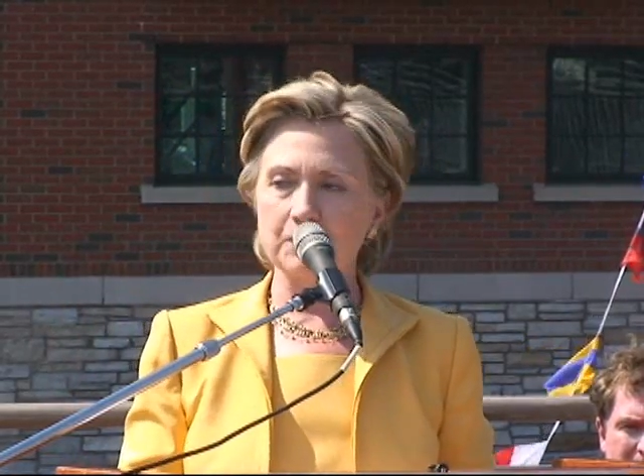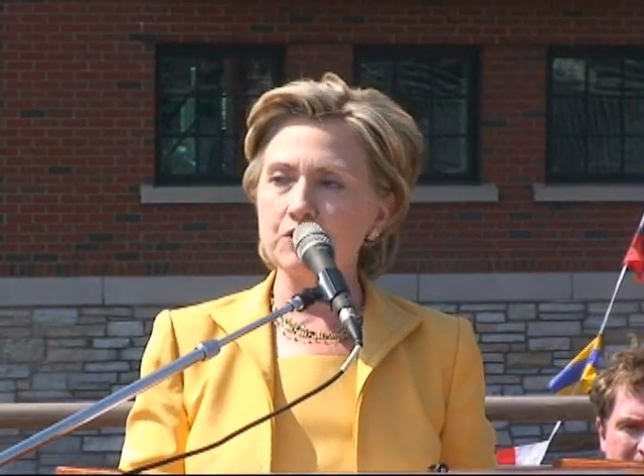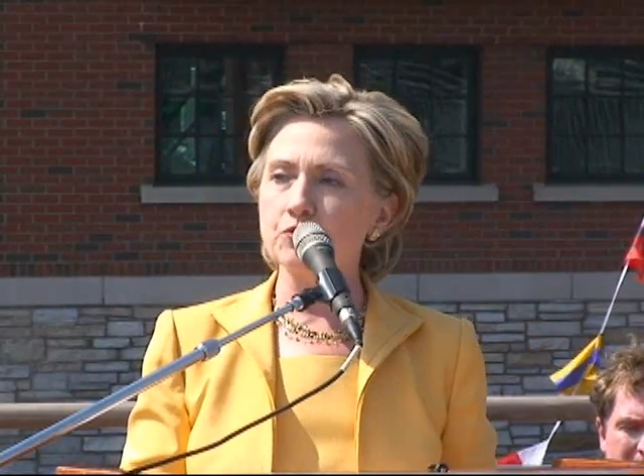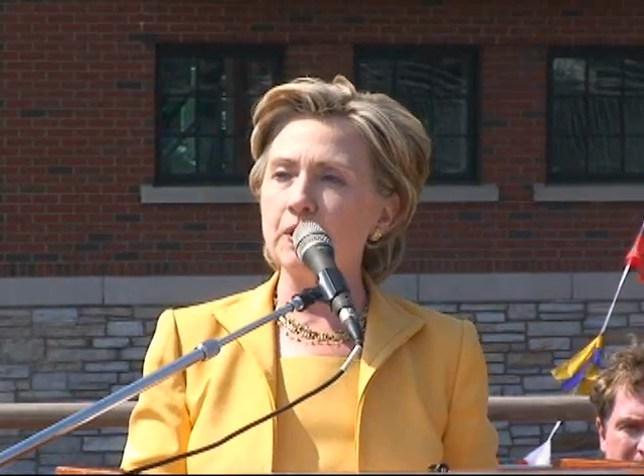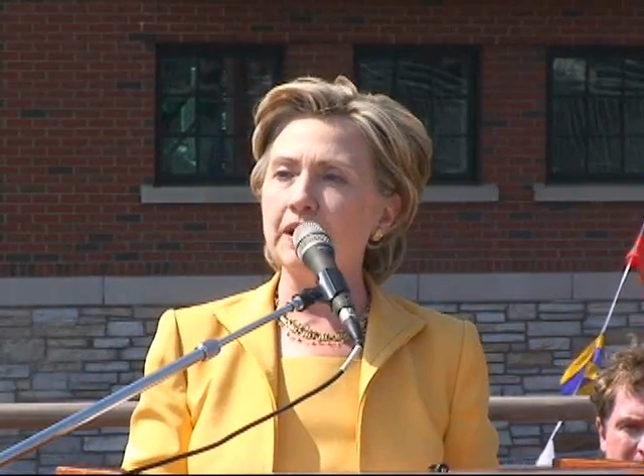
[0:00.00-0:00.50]

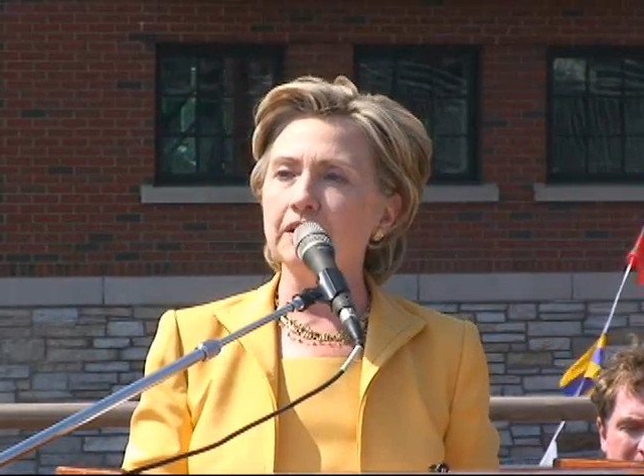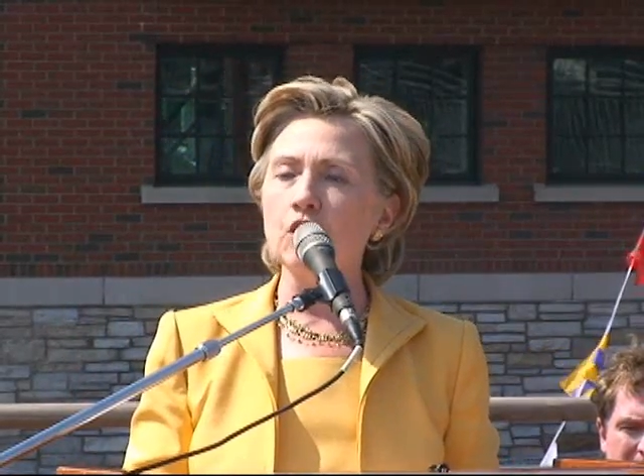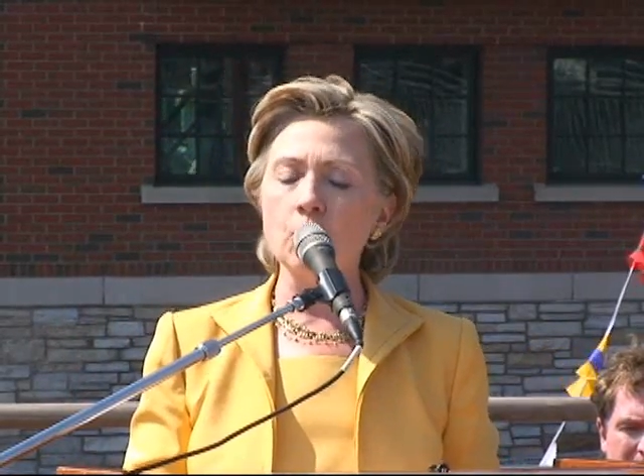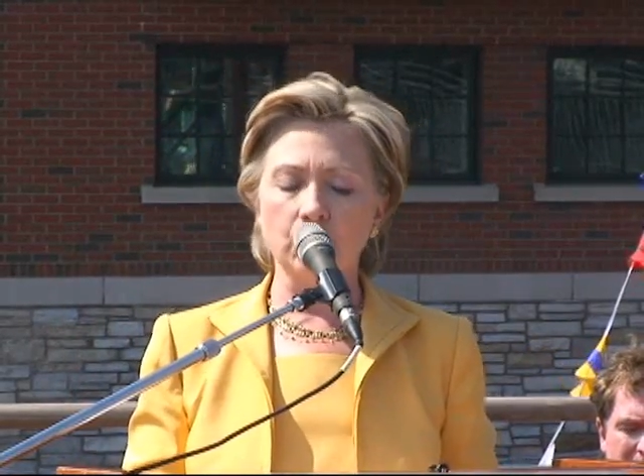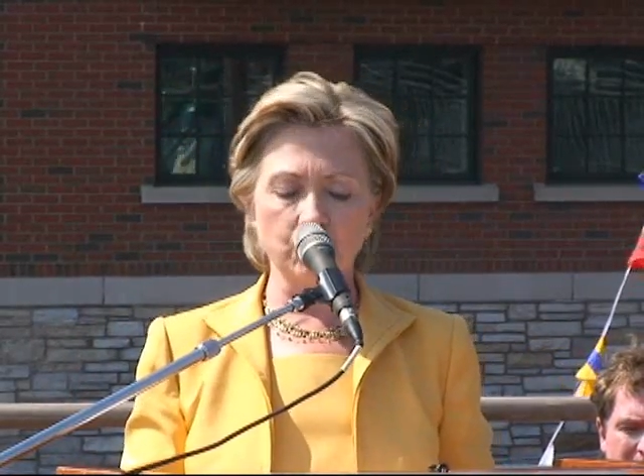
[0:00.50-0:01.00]
between
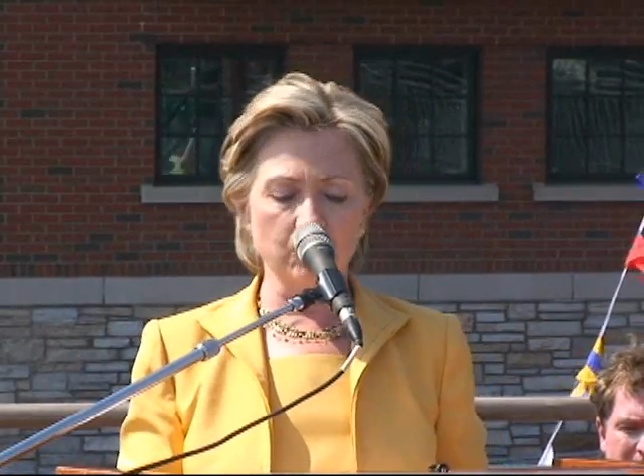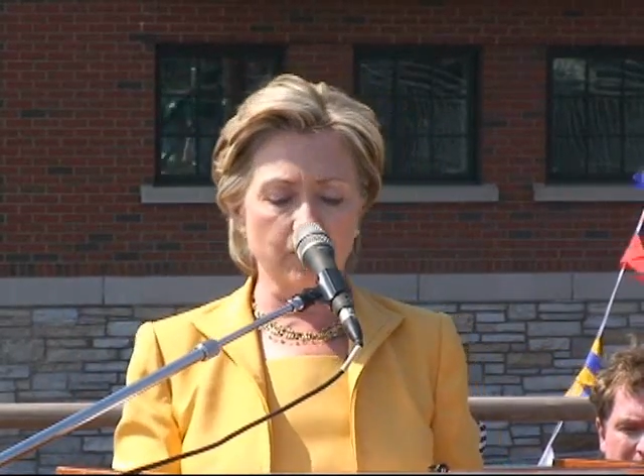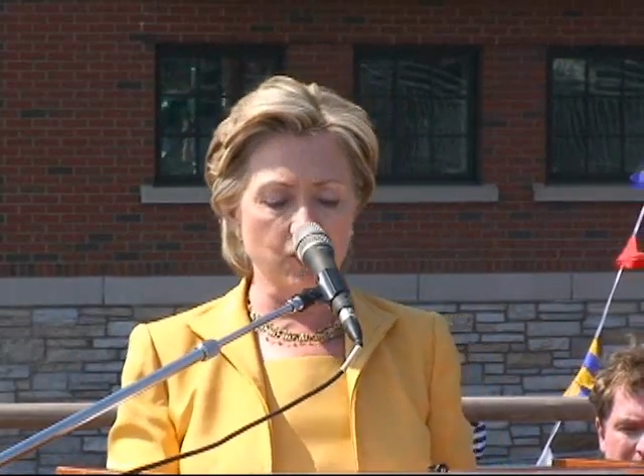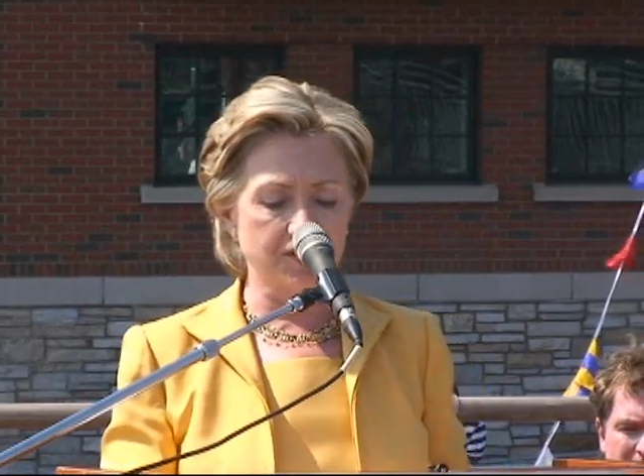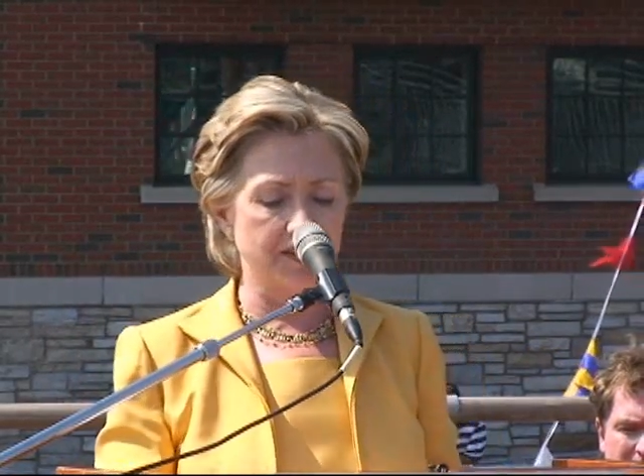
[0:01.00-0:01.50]
local
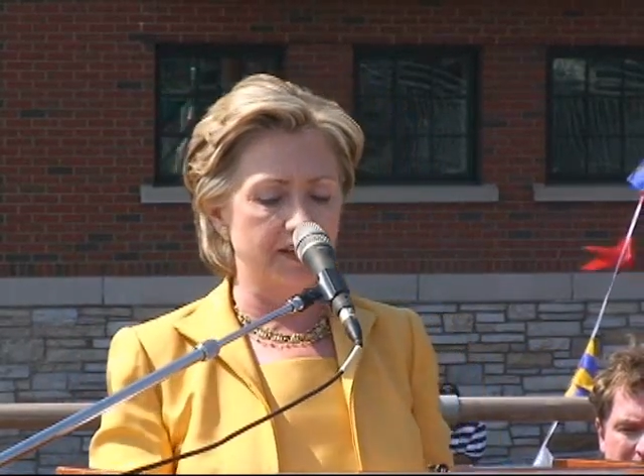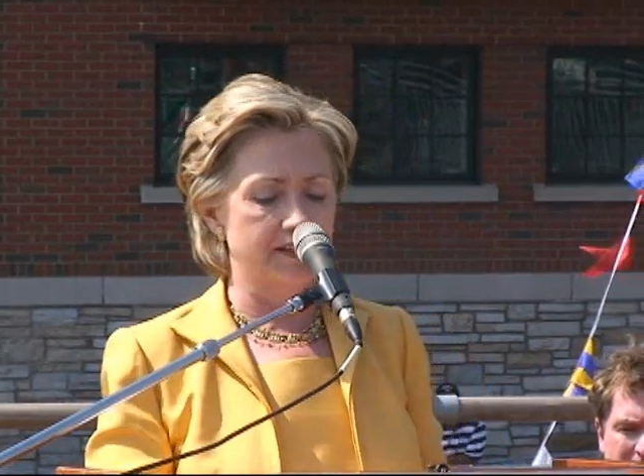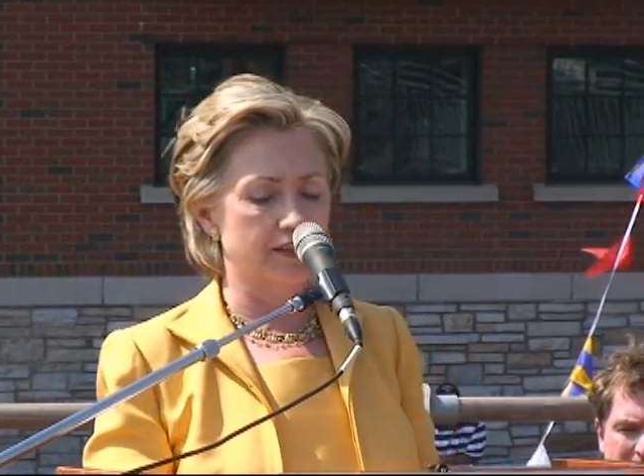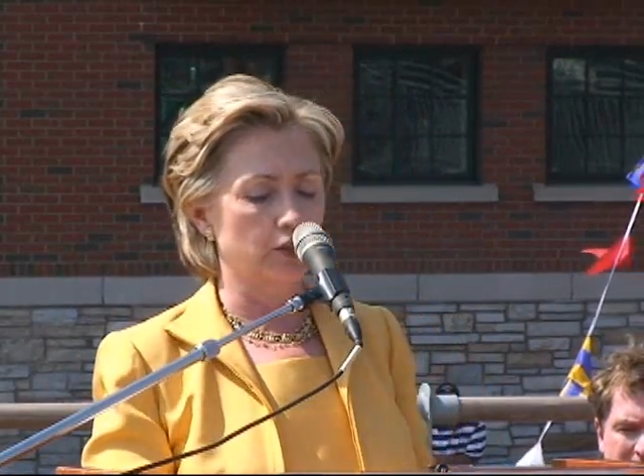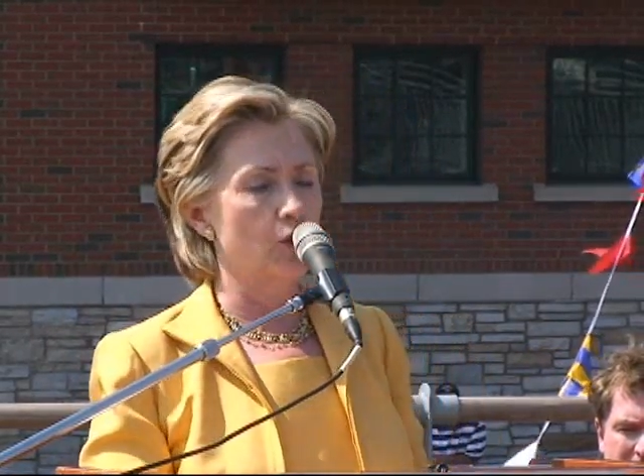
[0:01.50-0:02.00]

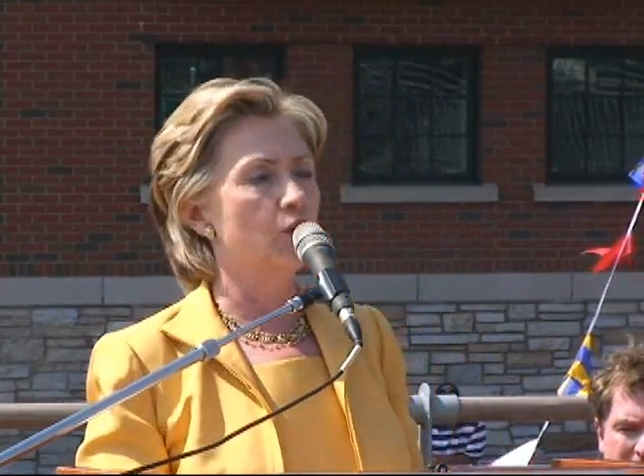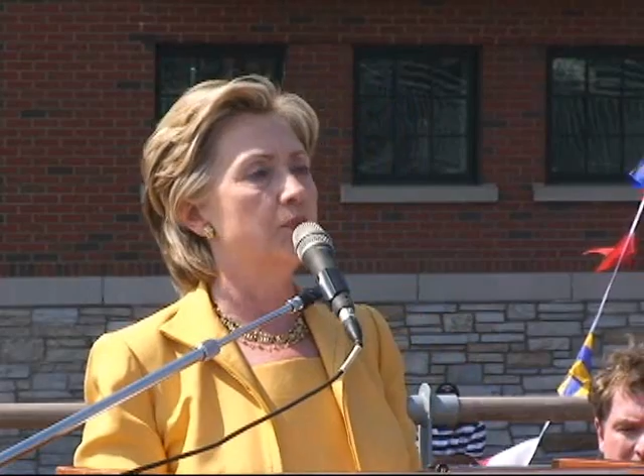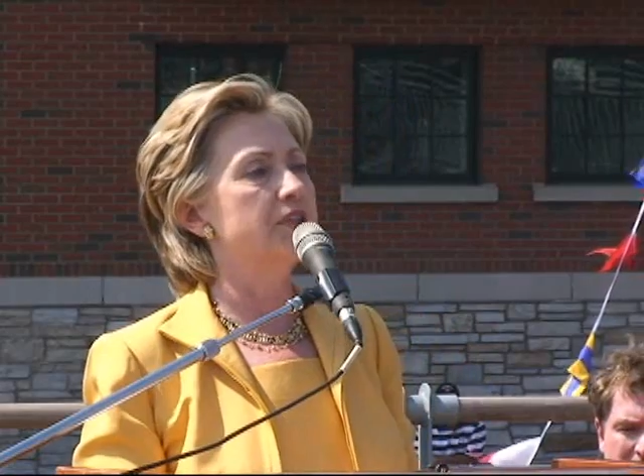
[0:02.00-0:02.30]
universities and local